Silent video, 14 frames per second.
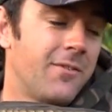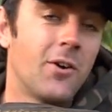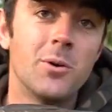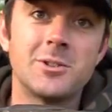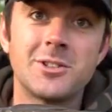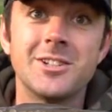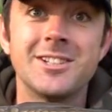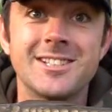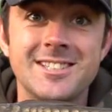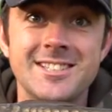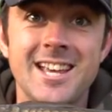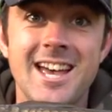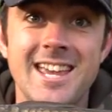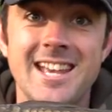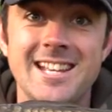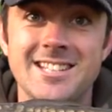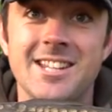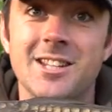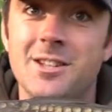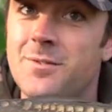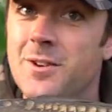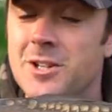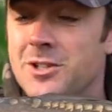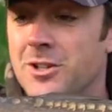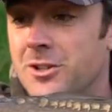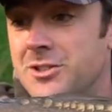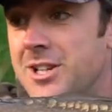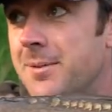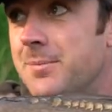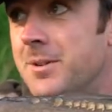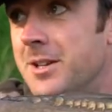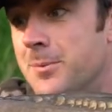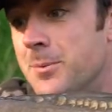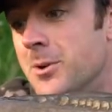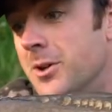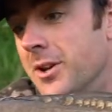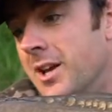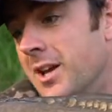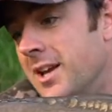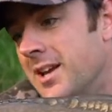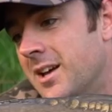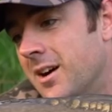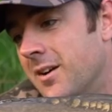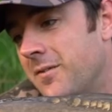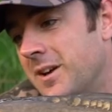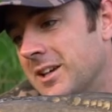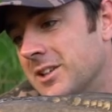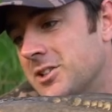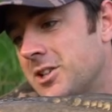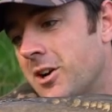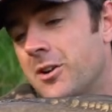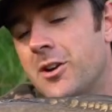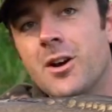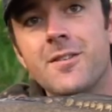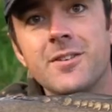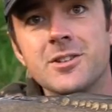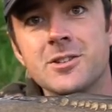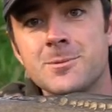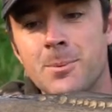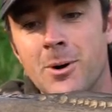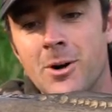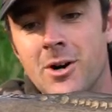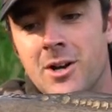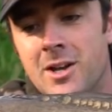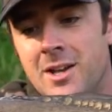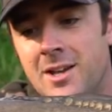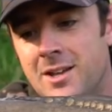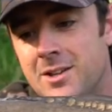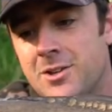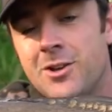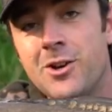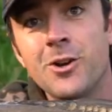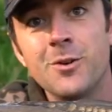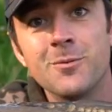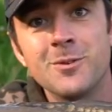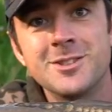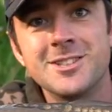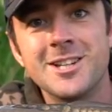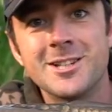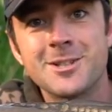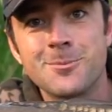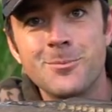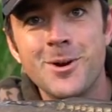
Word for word: if I was gonna say, is it this fish? I genuinely would. I think it's shown over the spot, couldn't resist